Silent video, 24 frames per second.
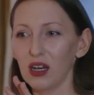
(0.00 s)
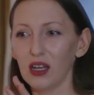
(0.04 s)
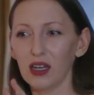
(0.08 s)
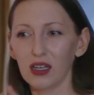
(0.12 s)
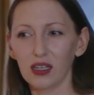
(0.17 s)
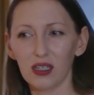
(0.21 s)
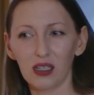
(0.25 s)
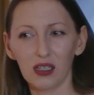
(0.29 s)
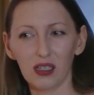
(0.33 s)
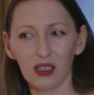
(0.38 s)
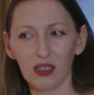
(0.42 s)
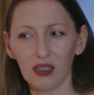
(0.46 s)

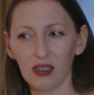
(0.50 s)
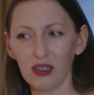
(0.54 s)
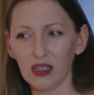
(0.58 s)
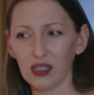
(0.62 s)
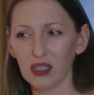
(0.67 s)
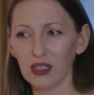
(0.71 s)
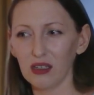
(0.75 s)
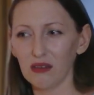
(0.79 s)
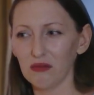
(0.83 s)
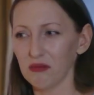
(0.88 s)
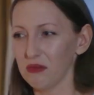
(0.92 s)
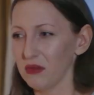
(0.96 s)
like
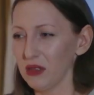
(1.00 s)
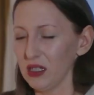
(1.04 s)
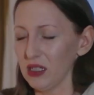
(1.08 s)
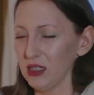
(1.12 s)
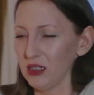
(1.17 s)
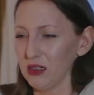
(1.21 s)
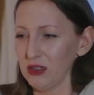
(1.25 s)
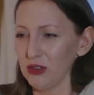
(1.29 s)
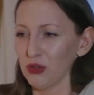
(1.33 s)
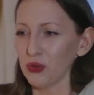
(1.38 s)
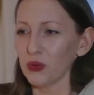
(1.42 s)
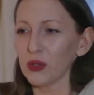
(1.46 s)

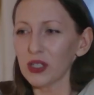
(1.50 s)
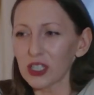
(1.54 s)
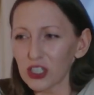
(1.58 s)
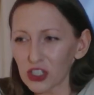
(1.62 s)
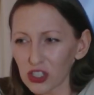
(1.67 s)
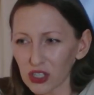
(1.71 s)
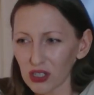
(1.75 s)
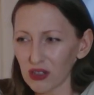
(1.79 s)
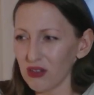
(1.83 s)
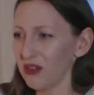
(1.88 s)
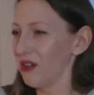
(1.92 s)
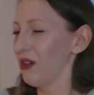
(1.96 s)
a
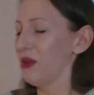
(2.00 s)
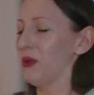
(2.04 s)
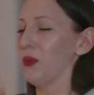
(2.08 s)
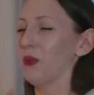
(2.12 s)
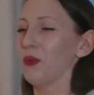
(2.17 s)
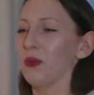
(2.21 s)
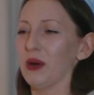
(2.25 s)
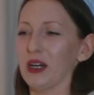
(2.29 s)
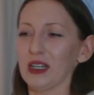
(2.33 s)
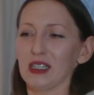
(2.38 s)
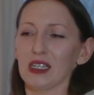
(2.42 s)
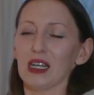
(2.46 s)
creature,
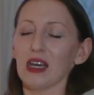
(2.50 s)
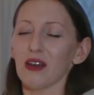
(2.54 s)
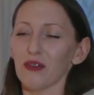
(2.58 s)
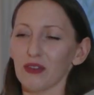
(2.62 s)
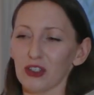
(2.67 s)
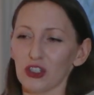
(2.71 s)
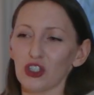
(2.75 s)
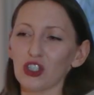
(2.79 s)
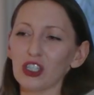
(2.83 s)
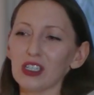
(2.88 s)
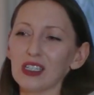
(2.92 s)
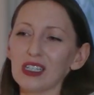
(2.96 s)

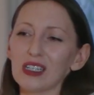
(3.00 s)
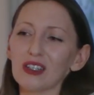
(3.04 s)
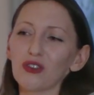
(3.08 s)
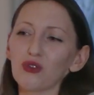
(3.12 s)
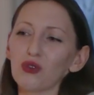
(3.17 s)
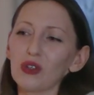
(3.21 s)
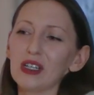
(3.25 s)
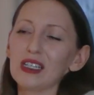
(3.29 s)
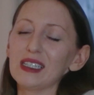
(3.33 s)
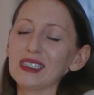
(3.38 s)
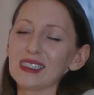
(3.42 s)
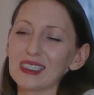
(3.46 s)
whatever. She didn't
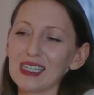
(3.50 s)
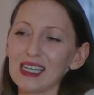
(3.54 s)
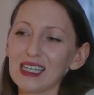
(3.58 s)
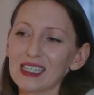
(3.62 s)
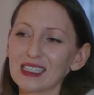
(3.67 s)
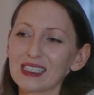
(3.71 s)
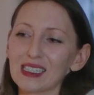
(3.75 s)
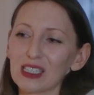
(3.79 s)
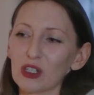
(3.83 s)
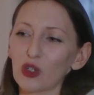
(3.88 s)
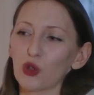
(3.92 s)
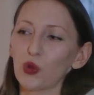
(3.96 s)
really say
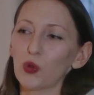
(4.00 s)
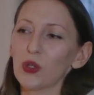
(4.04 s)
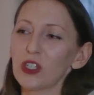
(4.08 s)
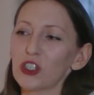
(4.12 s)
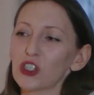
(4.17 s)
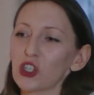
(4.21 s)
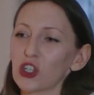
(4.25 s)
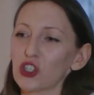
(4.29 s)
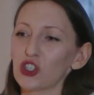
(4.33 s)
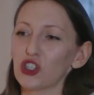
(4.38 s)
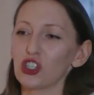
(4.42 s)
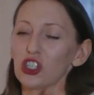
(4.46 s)
it's a
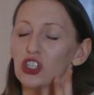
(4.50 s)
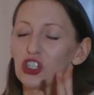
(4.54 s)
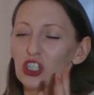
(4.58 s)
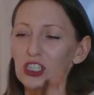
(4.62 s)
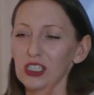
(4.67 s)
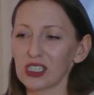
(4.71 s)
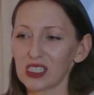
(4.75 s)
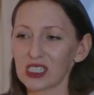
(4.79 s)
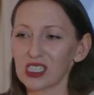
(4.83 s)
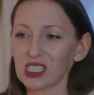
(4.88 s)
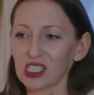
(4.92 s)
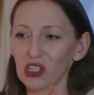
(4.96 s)
creature. She
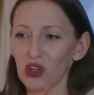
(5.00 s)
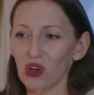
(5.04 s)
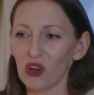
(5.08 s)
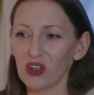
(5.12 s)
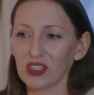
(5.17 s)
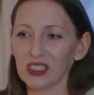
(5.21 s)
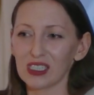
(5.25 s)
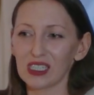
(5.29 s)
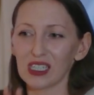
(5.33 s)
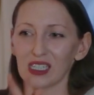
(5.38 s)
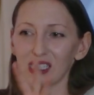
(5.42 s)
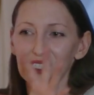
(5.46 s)
just
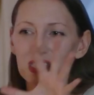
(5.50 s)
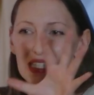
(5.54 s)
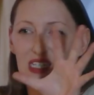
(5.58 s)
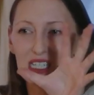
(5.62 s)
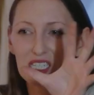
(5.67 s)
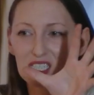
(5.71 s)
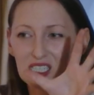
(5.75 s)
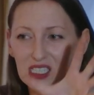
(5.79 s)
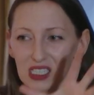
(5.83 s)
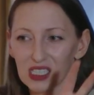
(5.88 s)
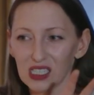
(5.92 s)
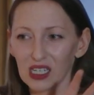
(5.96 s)
saw that
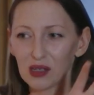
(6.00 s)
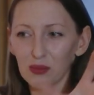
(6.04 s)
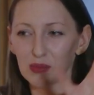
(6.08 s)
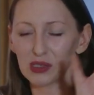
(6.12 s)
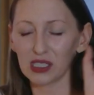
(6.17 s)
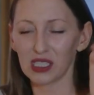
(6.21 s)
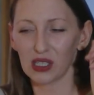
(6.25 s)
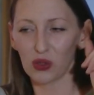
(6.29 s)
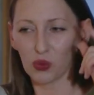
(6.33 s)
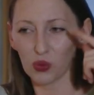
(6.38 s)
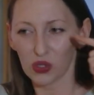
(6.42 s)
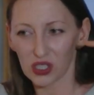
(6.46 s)
there's
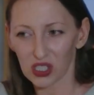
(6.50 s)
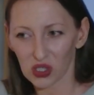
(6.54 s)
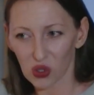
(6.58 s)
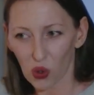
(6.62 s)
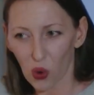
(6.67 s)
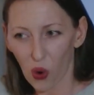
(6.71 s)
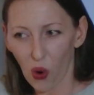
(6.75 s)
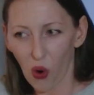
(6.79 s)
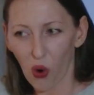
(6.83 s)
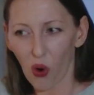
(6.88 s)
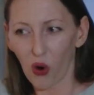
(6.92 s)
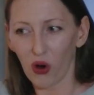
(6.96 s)
something with
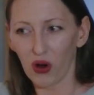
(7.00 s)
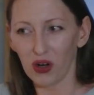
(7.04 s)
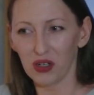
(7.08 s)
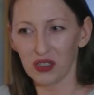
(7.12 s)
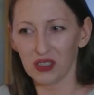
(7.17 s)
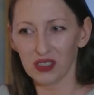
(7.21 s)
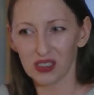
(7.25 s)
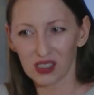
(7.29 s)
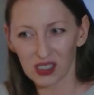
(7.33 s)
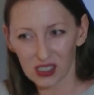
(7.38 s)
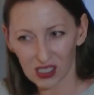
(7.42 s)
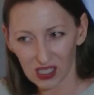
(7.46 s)

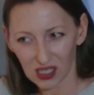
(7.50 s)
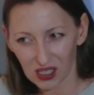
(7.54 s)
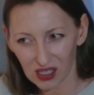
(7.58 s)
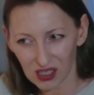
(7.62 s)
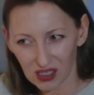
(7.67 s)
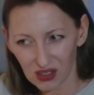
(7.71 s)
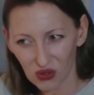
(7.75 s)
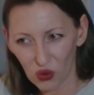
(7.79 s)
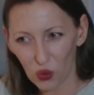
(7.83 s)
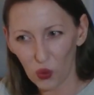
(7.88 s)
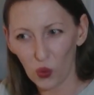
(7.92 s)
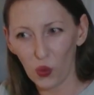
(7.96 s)
horns and
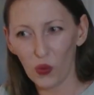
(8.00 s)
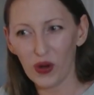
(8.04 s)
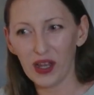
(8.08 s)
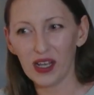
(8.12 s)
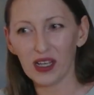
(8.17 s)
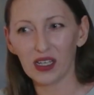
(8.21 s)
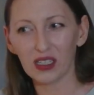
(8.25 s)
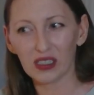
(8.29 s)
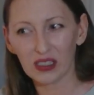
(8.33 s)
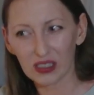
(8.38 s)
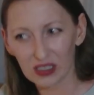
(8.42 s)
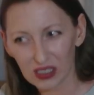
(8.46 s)

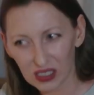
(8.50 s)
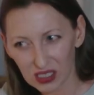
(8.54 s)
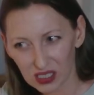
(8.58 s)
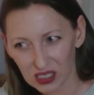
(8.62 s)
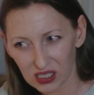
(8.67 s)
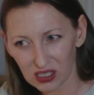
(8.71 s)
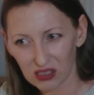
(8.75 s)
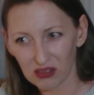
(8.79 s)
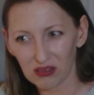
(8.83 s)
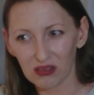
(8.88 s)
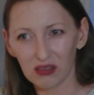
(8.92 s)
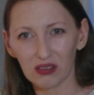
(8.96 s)

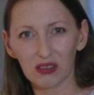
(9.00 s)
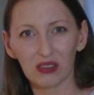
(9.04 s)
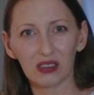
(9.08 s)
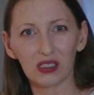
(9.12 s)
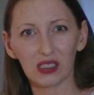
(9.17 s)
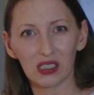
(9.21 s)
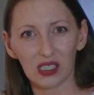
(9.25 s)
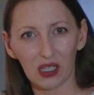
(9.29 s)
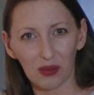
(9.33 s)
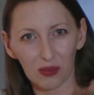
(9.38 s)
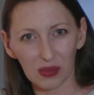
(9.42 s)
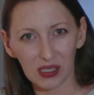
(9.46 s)
wings or
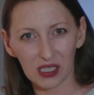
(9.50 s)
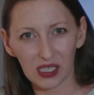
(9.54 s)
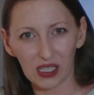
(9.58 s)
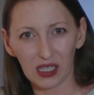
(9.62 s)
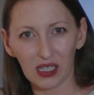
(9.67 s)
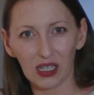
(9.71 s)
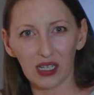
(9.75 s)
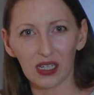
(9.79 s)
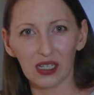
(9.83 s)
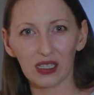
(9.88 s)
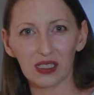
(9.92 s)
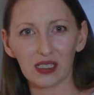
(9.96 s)

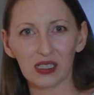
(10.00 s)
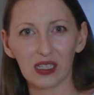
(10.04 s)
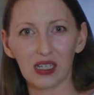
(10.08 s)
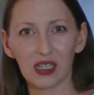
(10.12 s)
something like